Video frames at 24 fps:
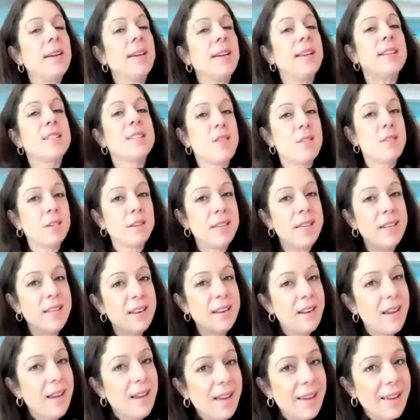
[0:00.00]
is Harleen
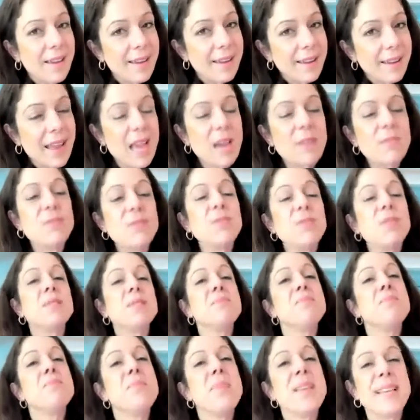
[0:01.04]
and I have to
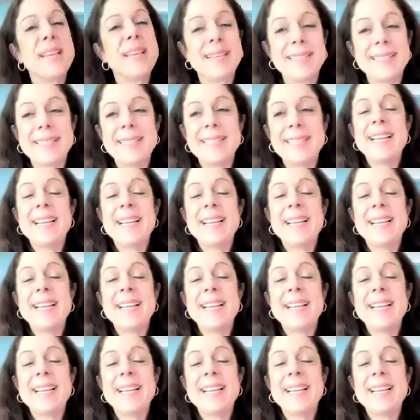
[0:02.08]
submit